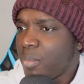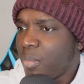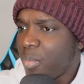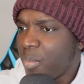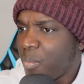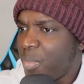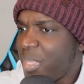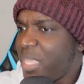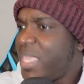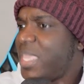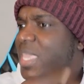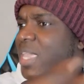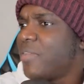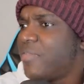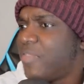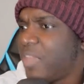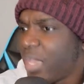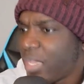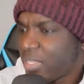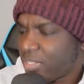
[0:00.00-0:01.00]

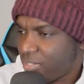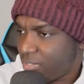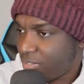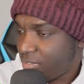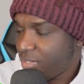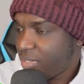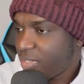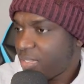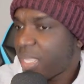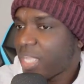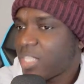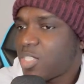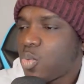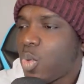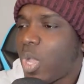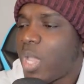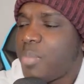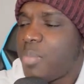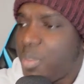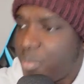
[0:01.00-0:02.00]
behaviors. That's
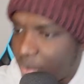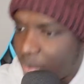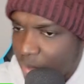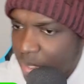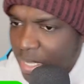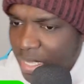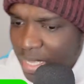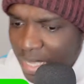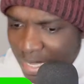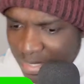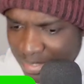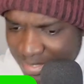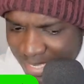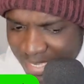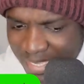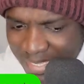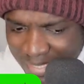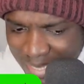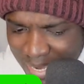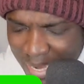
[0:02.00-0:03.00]
why people
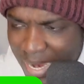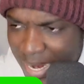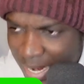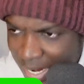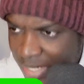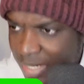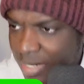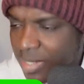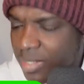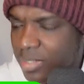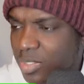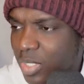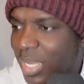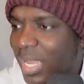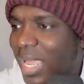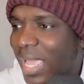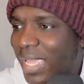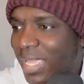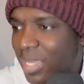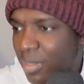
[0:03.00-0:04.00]
take it hard to
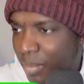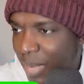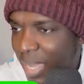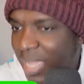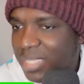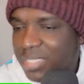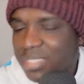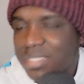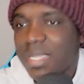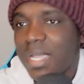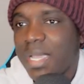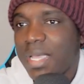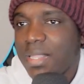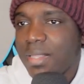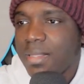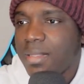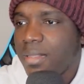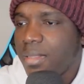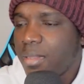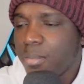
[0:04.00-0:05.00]
like my style.
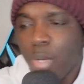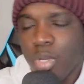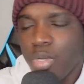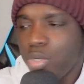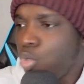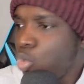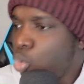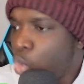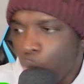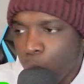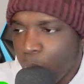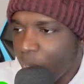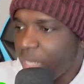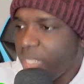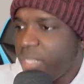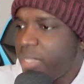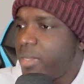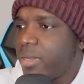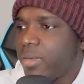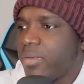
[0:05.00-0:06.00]
But nobody
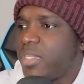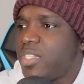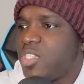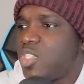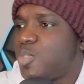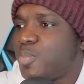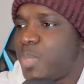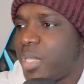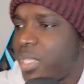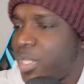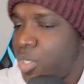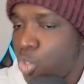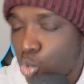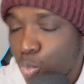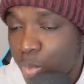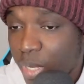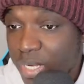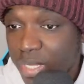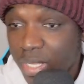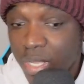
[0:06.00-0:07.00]
here, this is taking
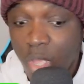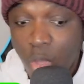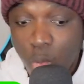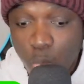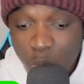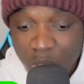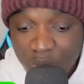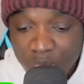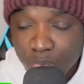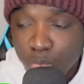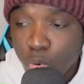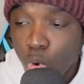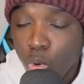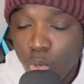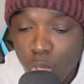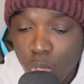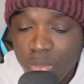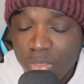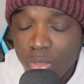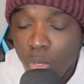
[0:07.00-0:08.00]
nobody. We have
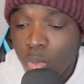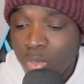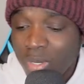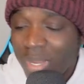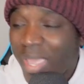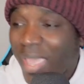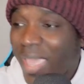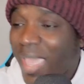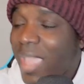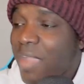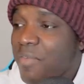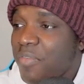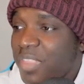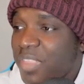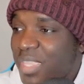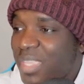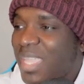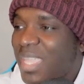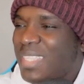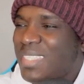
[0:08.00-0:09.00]
broke down
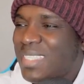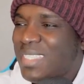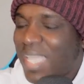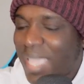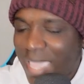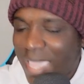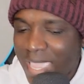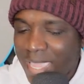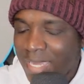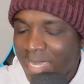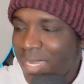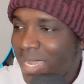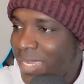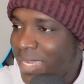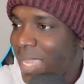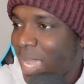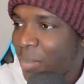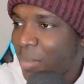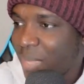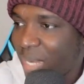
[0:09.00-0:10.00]
everything that's in the
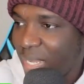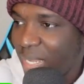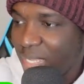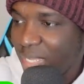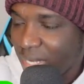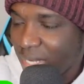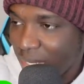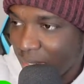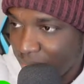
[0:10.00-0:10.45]
damn gleaner,